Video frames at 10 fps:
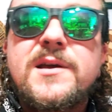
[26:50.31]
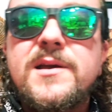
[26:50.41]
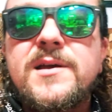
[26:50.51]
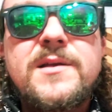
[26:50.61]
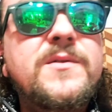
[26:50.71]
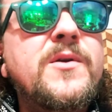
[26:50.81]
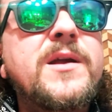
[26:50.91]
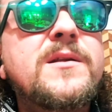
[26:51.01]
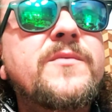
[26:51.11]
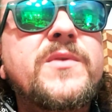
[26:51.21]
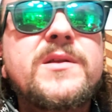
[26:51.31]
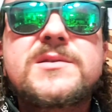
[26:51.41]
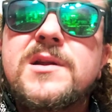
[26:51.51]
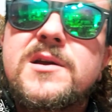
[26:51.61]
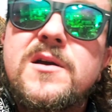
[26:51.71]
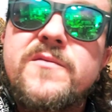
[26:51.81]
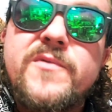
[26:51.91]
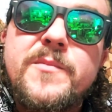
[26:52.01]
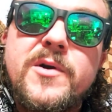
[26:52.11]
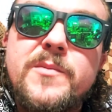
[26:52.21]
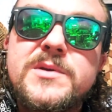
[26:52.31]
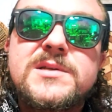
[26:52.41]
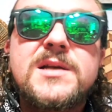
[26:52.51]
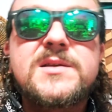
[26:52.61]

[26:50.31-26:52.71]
and there ain't nothing that's going to come from her besides